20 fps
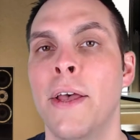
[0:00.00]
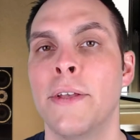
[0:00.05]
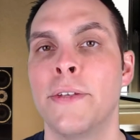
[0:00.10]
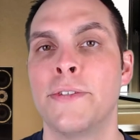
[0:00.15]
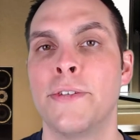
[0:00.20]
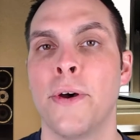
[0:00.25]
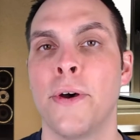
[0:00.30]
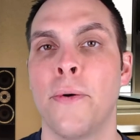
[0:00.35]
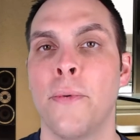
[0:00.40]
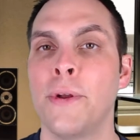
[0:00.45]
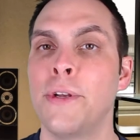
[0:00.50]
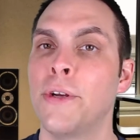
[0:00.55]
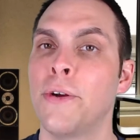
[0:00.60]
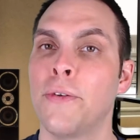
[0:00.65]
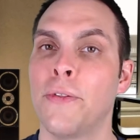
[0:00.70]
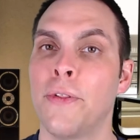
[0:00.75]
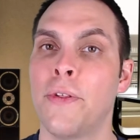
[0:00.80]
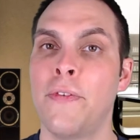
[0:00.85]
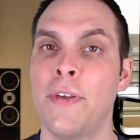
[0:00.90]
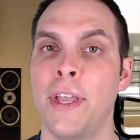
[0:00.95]
So, when
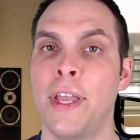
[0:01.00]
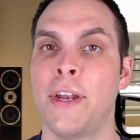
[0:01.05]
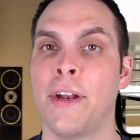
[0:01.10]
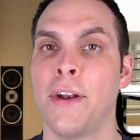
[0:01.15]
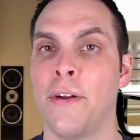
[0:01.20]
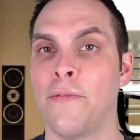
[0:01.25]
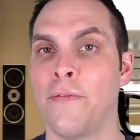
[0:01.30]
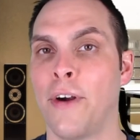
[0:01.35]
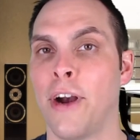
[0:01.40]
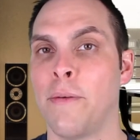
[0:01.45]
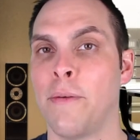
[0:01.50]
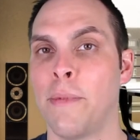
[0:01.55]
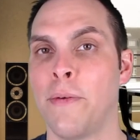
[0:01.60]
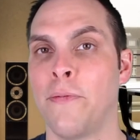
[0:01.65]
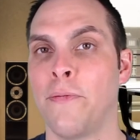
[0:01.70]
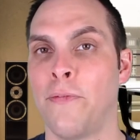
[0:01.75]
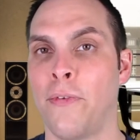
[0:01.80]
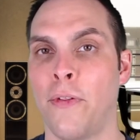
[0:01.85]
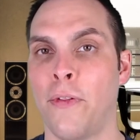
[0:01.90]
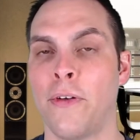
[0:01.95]
you're living in an environment
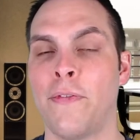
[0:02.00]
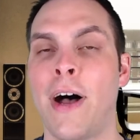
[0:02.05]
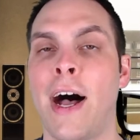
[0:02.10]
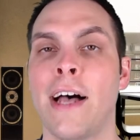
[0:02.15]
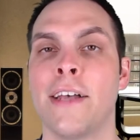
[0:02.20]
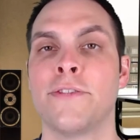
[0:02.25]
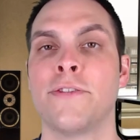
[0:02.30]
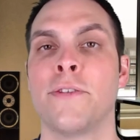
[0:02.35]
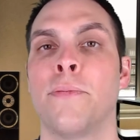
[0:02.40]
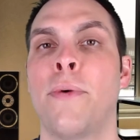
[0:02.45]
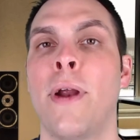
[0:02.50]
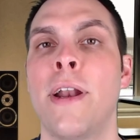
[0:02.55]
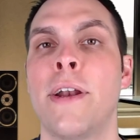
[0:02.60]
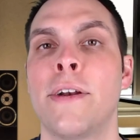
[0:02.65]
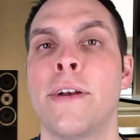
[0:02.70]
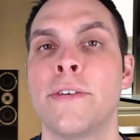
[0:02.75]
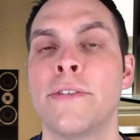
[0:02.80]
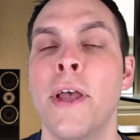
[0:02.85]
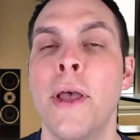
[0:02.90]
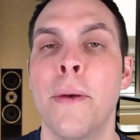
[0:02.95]
full of hostile
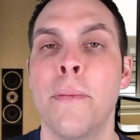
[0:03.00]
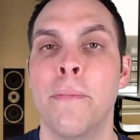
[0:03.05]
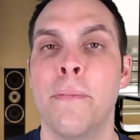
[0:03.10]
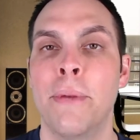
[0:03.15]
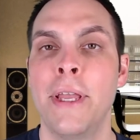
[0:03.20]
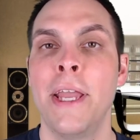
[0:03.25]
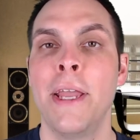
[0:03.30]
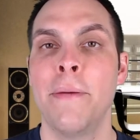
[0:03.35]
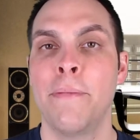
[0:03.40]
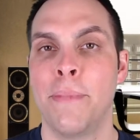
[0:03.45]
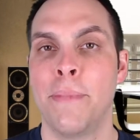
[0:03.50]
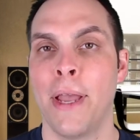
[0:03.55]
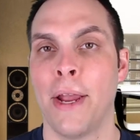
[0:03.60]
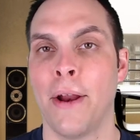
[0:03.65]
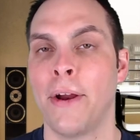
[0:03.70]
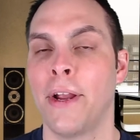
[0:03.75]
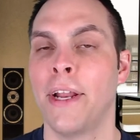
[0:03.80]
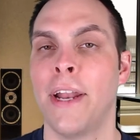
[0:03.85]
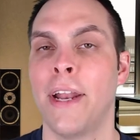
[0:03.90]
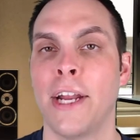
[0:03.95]
predators, being
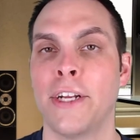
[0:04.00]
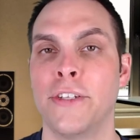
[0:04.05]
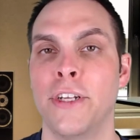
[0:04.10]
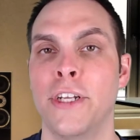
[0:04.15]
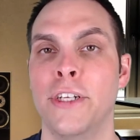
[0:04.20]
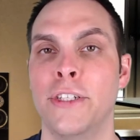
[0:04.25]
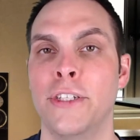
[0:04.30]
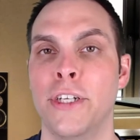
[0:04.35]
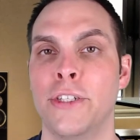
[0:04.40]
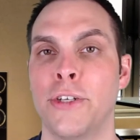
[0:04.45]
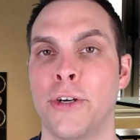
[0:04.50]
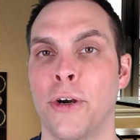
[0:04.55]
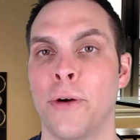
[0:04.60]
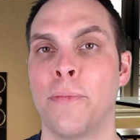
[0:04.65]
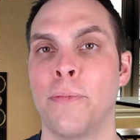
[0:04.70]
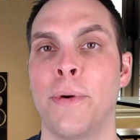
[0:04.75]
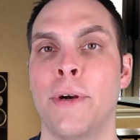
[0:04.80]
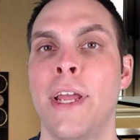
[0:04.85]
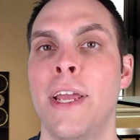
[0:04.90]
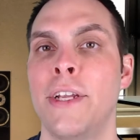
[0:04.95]
bigger can actually deter
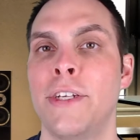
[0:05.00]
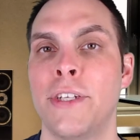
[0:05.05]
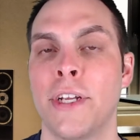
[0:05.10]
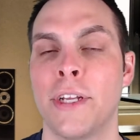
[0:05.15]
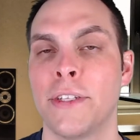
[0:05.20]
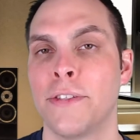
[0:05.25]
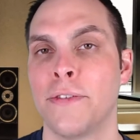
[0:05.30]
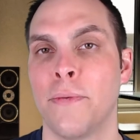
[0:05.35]
predation.